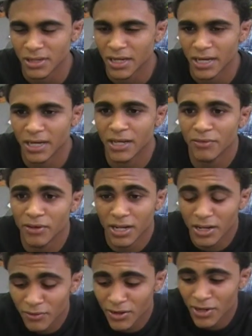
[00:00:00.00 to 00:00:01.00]
and even
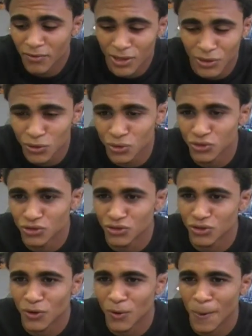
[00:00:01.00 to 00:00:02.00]
even if I lose,
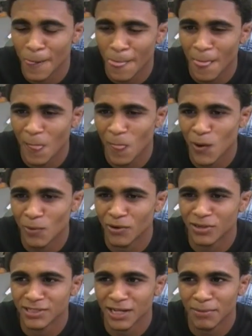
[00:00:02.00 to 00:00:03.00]
you know,
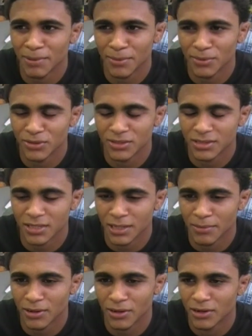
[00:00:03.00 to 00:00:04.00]
because a lot of people just think
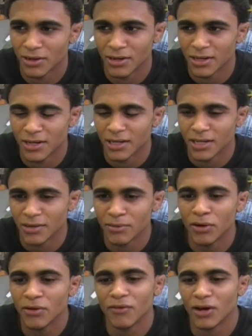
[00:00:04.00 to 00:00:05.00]
about,
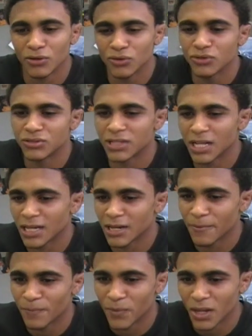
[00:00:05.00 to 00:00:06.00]
even if I lose, like
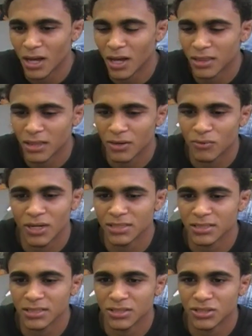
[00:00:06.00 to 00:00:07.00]
I think
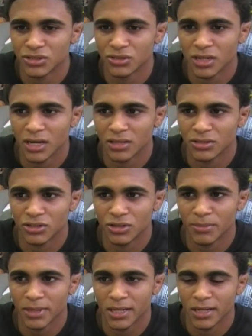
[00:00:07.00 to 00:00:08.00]
wrestling should not
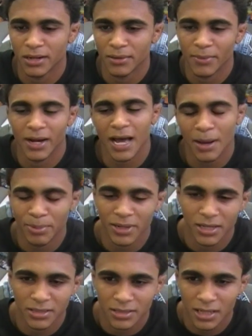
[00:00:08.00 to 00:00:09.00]
determine our
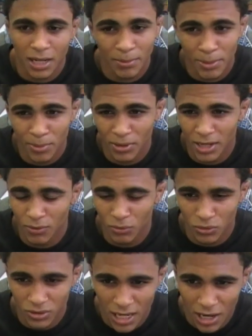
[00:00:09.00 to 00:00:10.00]
happiness. A lot of people get
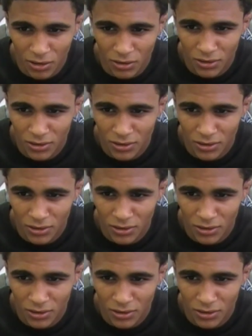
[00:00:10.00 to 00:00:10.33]
real down,